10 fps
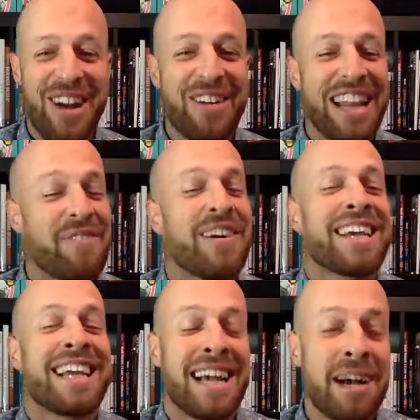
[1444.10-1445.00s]
where that
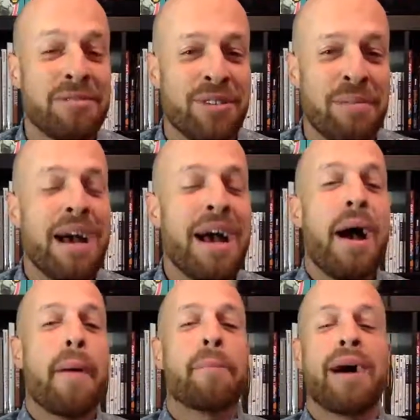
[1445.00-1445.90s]
fucking comes from.
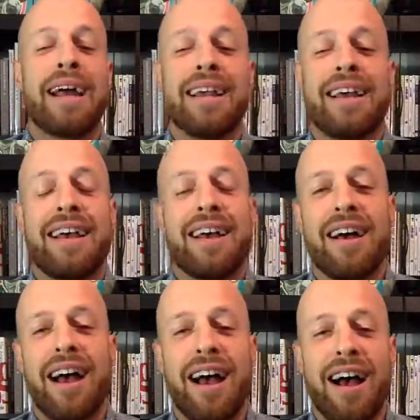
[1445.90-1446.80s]
But
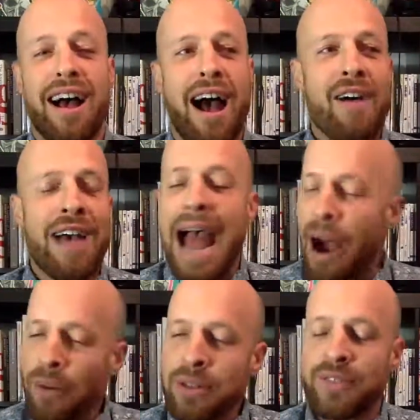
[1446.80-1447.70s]
of
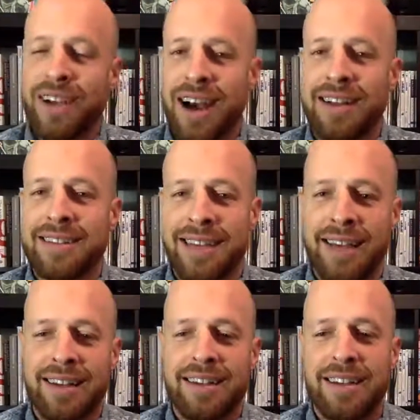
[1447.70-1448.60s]
hours of
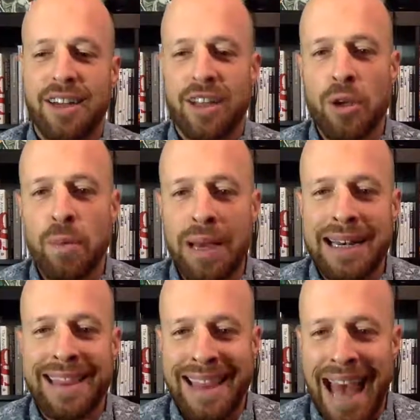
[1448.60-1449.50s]
content, you
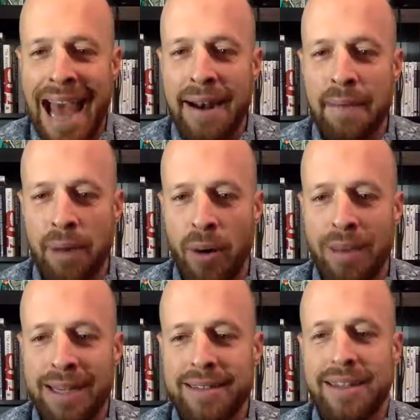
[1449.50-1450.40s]
picked that
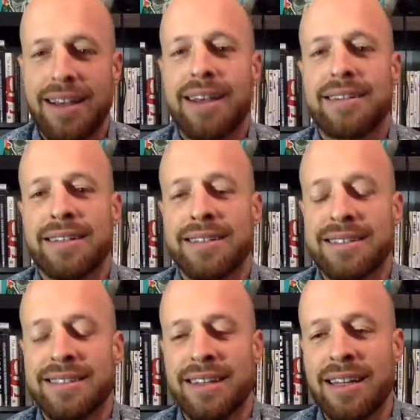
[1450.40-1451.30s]
moment to
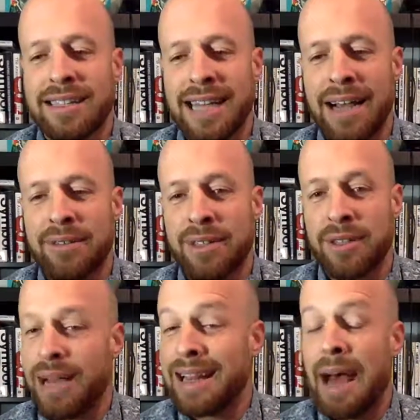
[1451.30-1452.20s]
distill it down
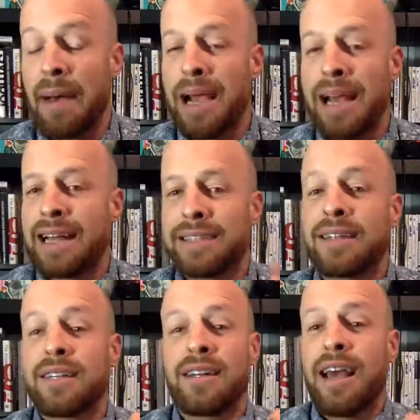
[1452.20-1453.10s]
to. And that might, it
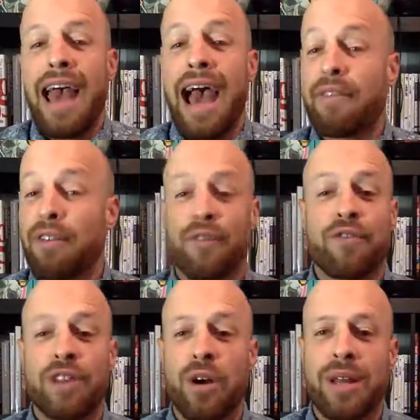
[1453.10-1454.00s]
doesn't have all the
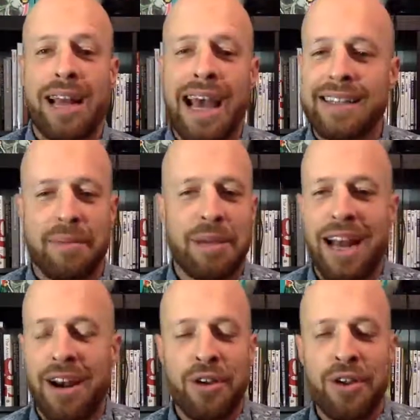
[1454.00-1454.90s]
floating heads. I mean,
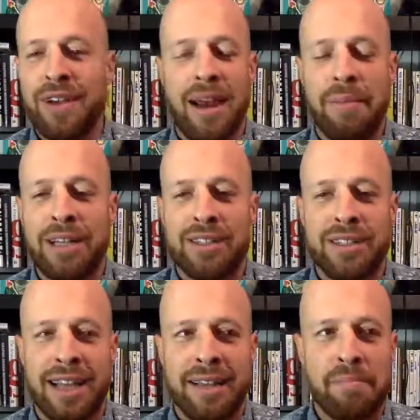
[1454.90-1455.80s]
I know you even kind of
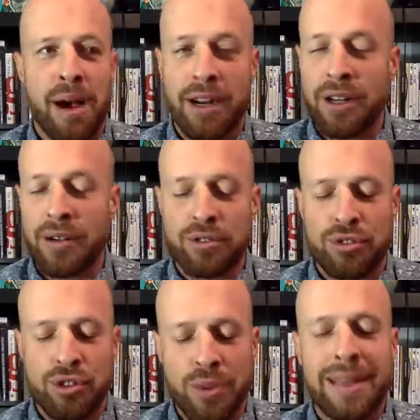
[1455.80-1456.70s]
mentioned, like, Mondo's
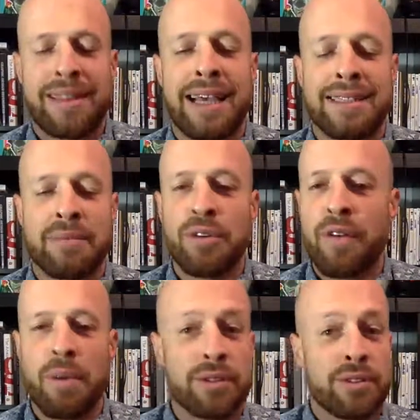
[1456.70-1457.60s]
doing things in
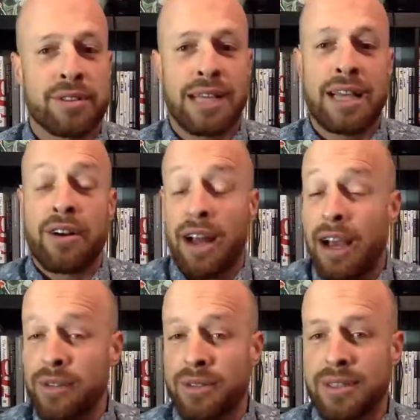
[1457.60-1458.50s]
movie posters that you're
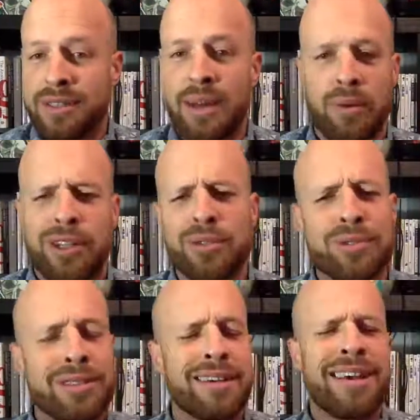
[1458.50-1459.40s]
not used to seeing. We're
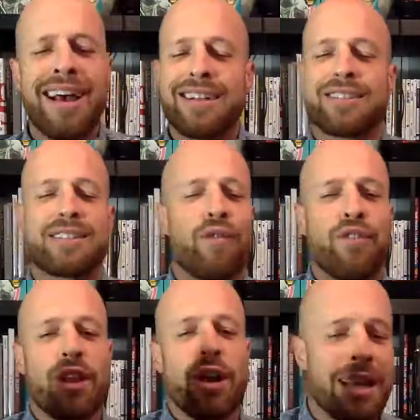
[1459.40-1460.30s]
used to just the
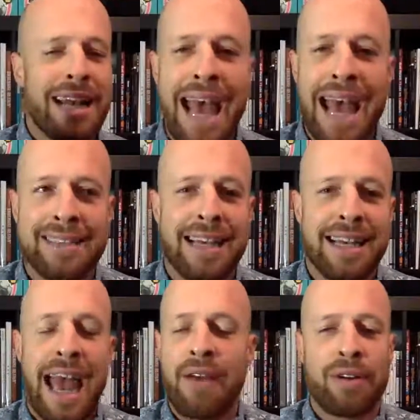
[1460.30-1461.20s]
floating heads and
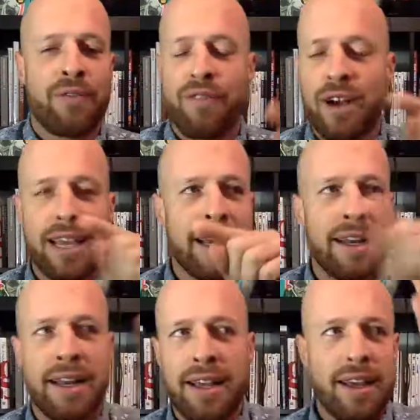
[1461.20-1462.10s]
every
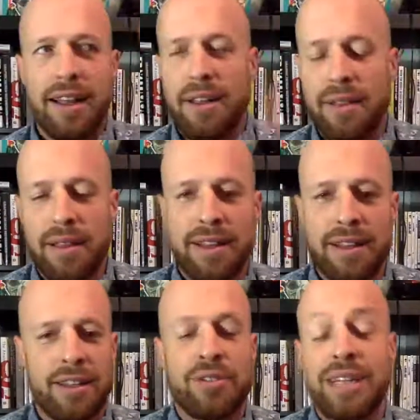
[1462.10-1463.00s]
fucking,
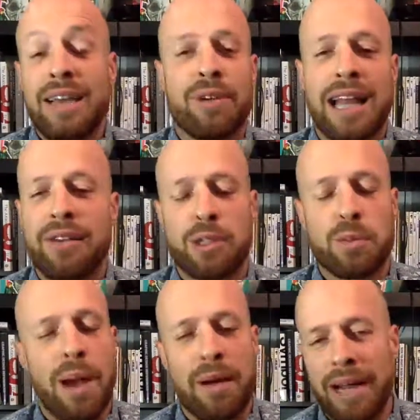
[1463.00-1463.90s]
even with that new
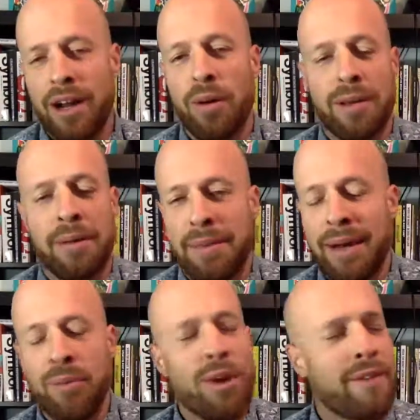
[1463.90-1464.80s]
Spider-Man Homecoming,
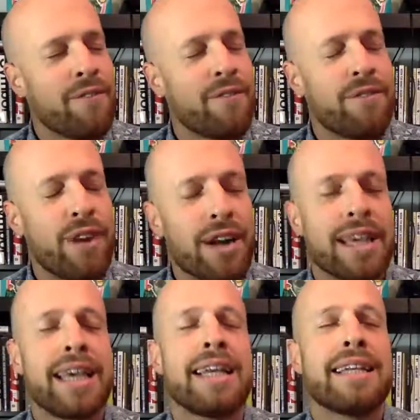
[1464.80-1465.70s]
man, what a
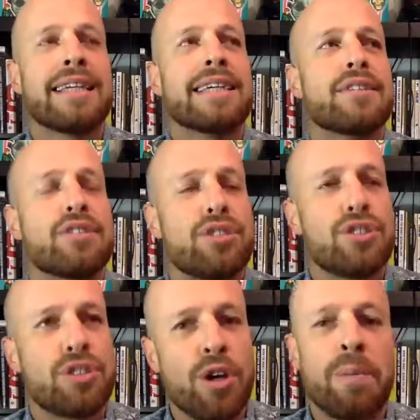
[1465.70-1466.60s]
fucking
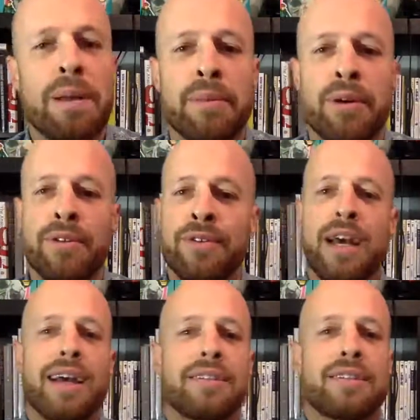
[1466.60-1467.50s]
stupid move
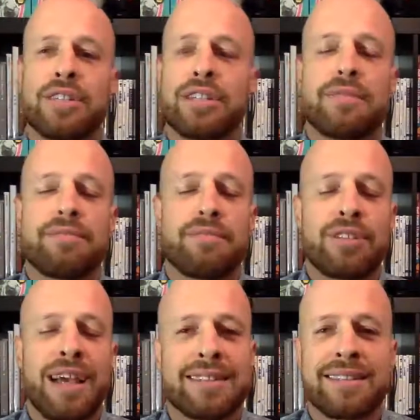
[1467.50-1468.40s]
to just
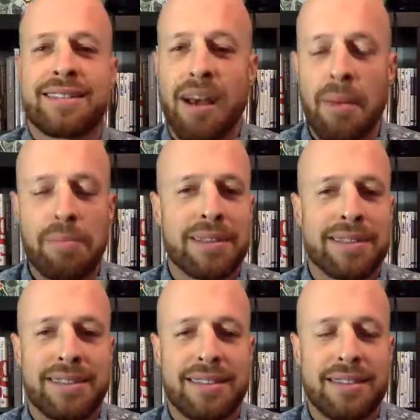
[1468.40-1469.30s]
trying to sum up
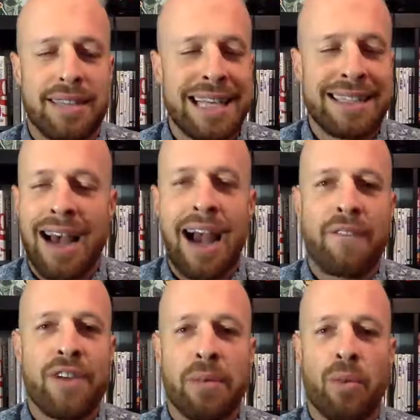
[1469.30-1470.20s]
the entire
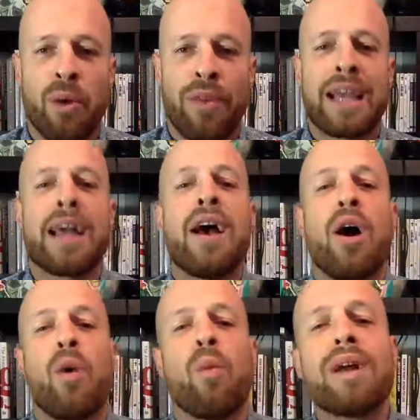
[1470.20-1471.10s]
film in one thing.
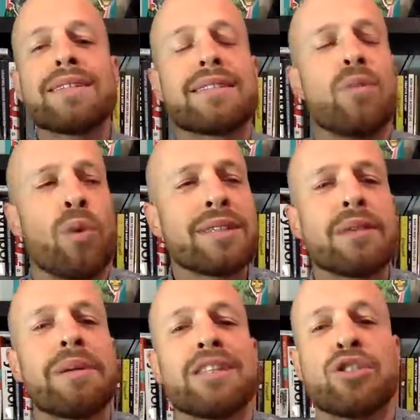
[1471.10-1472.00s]
What is
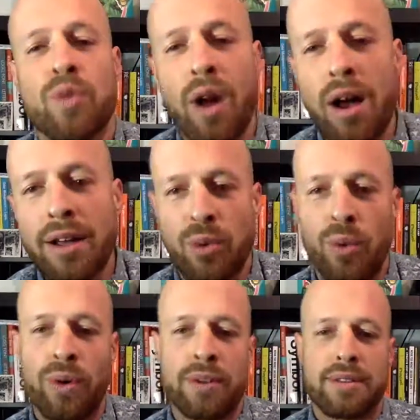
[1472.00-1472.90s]
somebody drawn
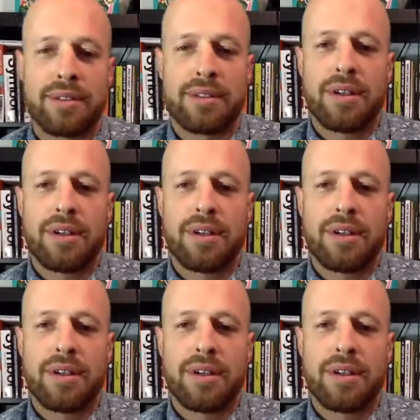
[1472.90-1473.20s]
towards?